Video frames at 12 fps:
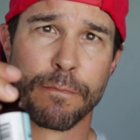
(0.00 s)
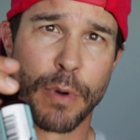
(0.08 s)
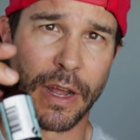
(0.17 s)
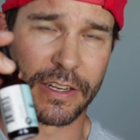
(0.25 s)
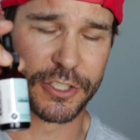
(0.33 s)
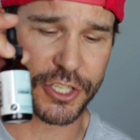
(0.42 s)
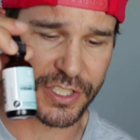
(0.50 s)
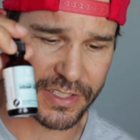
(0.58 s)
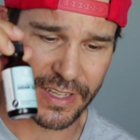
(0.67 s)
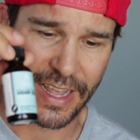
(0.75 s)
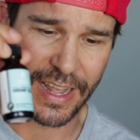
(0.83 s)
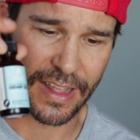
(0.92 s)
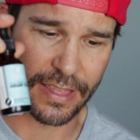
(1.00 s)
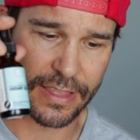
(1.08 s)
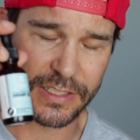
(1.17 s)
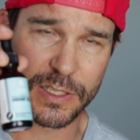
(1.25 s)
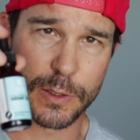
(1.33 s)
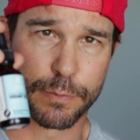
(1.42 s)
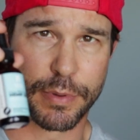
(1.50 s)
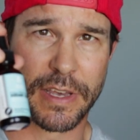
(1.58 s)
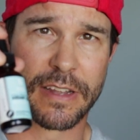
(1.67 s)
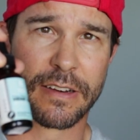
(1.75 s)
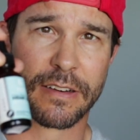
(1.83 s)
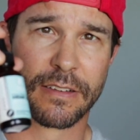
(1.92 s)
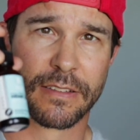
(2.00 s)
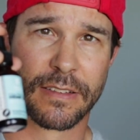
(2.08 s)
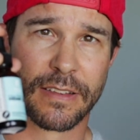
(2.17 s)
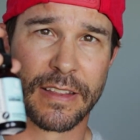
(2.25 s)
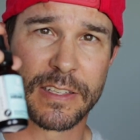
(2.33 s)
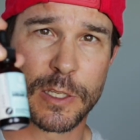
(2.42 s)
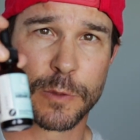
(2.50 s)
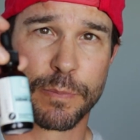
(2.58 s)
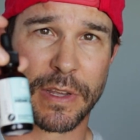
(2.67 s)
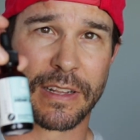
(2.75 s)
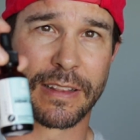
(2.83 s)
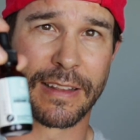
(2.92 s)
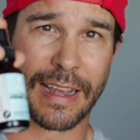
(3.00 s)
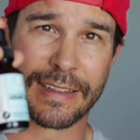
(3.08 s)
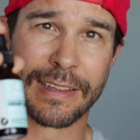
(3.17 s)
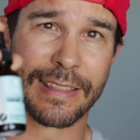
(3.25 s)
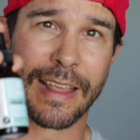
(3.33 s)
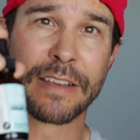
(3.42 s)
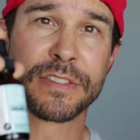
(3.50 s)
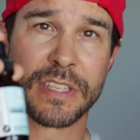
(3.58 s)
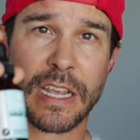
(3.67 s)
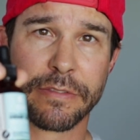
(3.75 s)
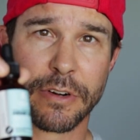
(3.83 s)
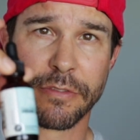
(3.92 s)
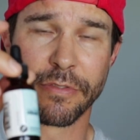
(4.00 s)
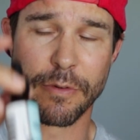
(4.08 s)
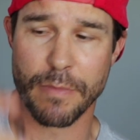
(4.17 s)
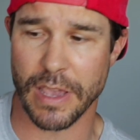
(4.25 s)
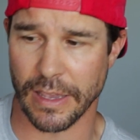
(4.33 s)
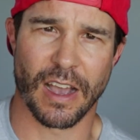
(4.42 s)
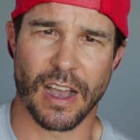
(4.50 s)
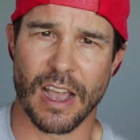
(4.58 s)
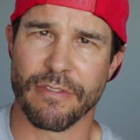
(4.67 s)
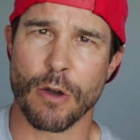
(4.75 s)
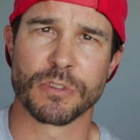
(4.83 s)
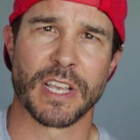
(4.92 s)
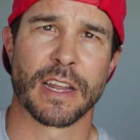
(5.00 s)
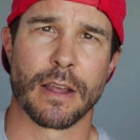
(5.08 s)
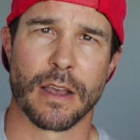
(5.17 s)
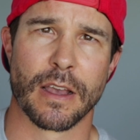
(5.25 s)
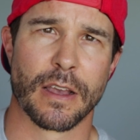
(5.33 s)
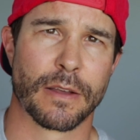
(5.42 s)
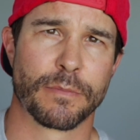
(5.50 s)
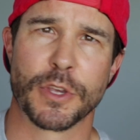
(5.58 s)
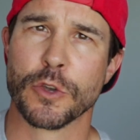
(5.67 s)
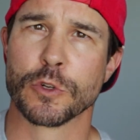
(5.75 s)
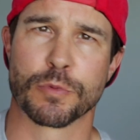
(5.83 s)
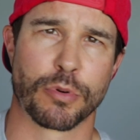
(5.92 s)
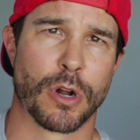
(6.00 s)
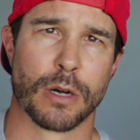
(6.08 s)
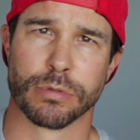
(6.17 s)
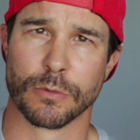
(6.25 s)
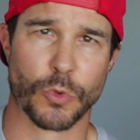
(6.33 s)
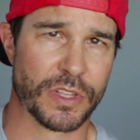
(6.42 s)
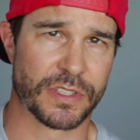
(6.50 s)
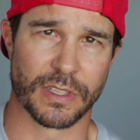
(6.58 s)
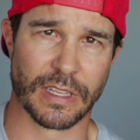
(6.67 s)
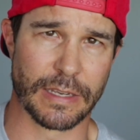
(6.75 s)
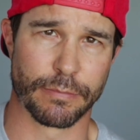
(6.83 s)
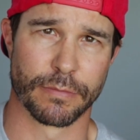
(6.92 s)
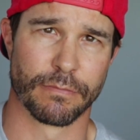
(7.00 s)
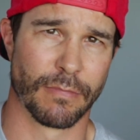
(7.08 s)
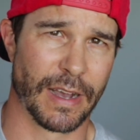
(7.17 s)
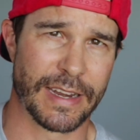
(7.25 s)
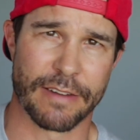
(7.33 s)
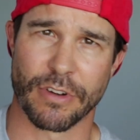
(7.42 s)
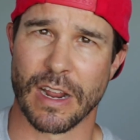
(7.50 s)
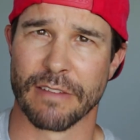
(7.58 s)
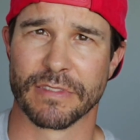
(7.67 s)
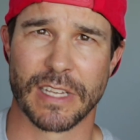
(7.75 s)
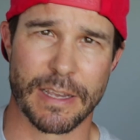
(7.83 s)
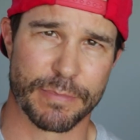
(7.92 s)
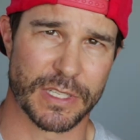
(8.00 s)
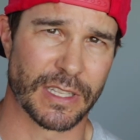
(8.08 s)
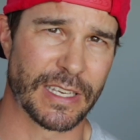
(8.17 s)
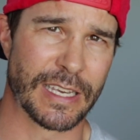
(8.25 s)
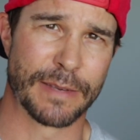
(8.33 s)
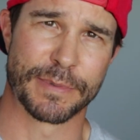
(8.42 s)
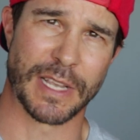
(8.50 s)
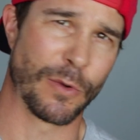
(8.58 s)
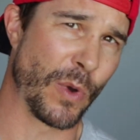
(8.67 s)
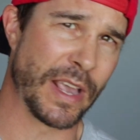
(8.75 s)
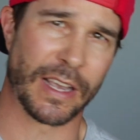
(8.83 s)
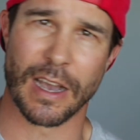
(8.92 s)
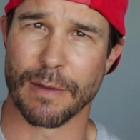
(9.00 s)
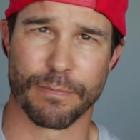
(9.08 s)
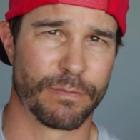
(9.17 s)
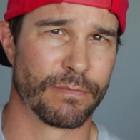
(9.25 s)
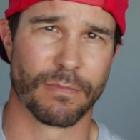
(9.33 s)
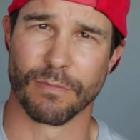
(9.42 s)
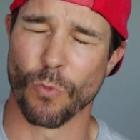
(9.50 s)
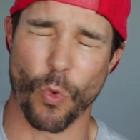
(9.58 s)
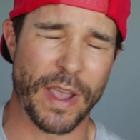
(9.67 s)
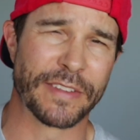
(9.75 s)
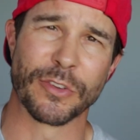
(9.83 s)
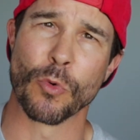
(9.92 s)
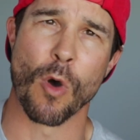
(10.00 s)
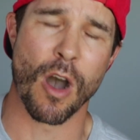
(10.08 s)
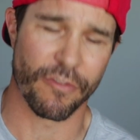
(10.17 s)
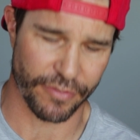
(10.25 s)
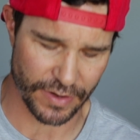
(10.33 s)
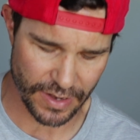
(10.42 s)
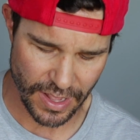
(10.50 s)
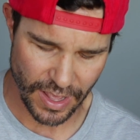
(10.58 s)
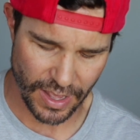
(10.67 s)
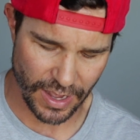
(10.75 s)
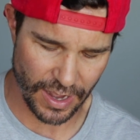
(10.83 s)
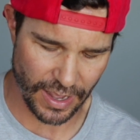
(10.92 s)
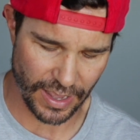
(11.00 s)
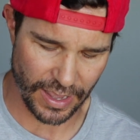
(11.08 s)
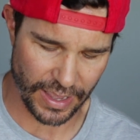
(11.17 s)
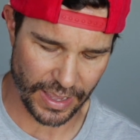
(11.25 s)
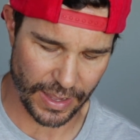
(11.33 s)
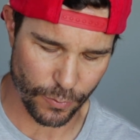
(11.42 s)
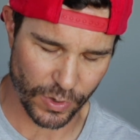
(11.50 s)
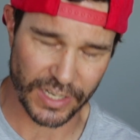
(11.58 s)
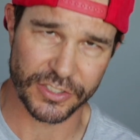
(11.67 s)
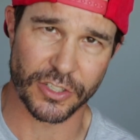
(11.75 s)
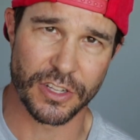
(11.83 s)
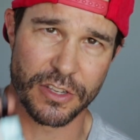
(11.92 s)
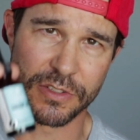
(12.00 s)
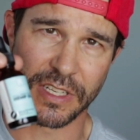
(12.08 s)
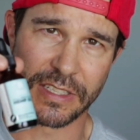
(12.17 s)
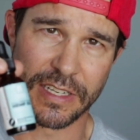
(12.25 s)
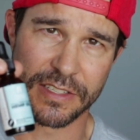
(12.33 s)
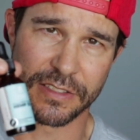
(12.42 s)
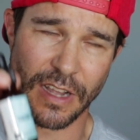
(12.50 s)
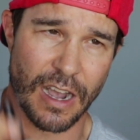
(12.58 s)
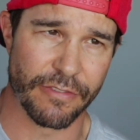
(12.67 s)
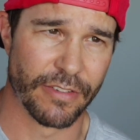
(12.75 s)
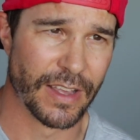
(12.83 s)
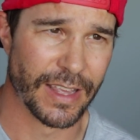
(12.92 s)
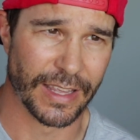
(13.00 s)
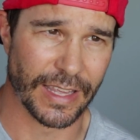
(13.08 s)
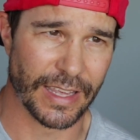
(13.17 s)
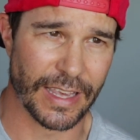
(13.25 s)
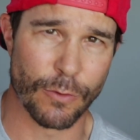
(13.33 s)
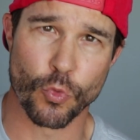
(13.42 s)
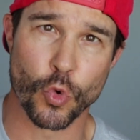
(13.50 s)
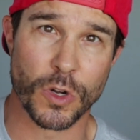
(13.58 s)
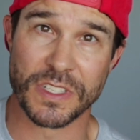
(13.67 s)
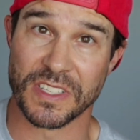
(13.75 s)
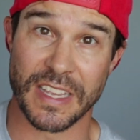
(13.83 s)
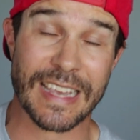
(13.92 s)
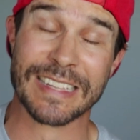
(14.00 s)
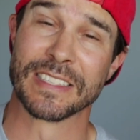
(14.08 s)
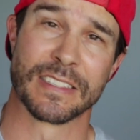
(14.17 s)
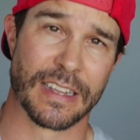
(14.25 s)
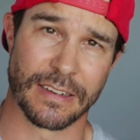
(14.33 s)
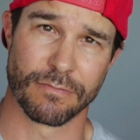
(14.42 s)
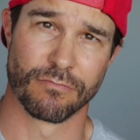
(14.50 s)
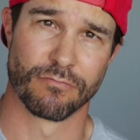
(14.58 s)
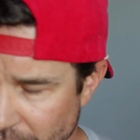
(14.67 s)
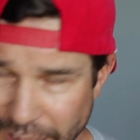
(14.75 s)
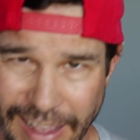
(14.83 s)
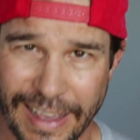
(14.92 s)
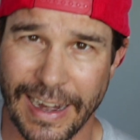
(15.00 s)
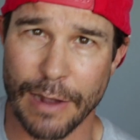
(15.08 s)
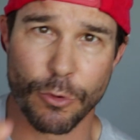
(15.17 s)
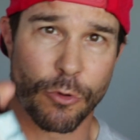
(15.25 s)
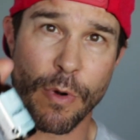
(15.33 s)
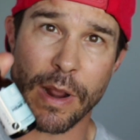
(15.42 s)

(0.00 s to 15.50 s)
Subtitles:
but just this has been a little lifesaver for me. I've always had a huge problem with sleep. I never have deep sleeps. I wake up way too often. And when I started using this stuff, it was instant. And I would